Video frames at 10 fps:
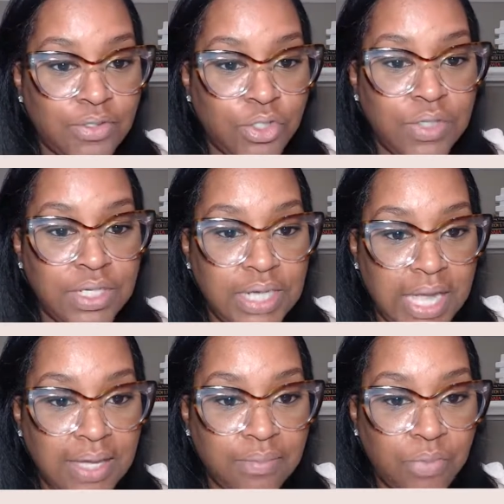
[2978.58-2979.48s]
Do the
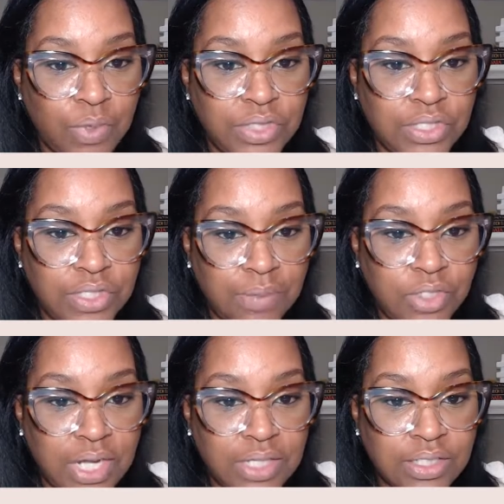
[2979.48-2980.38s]
name with the
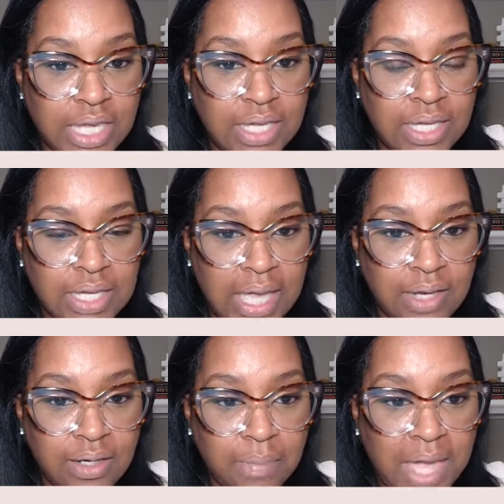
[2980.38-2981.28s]
subject thing
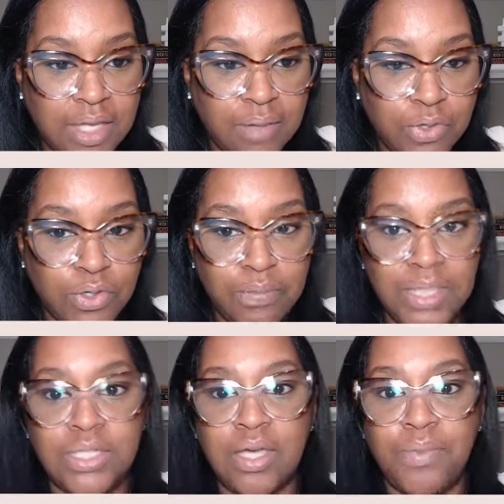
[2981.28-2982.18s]
again. My computer
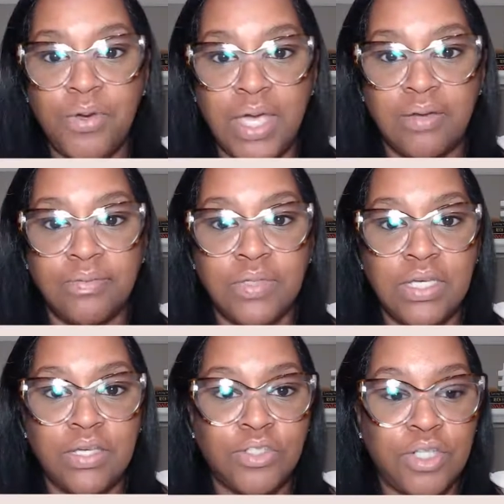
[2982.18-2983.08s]
messed up. Okay.
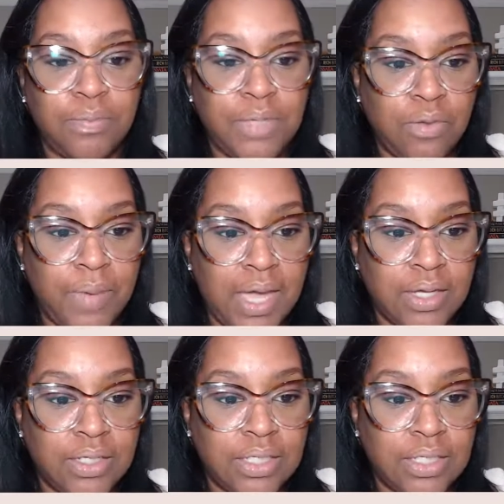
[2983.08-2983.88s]
So let me go back